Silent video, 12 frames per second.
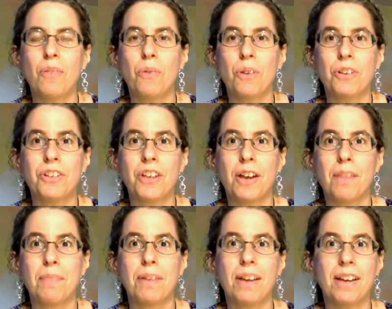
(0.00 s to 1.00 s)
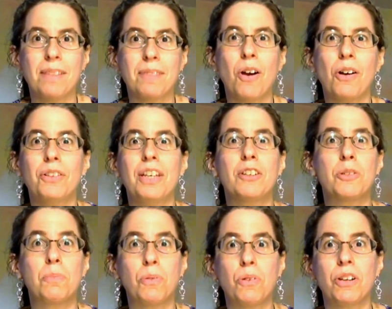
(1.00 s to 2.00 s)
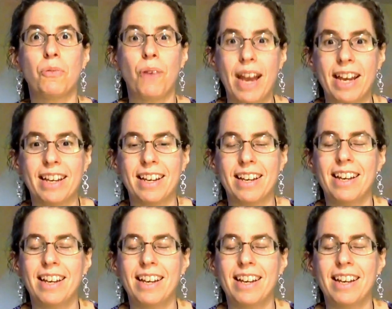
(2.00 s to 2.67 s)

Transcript: a workshop called Exploring Rank.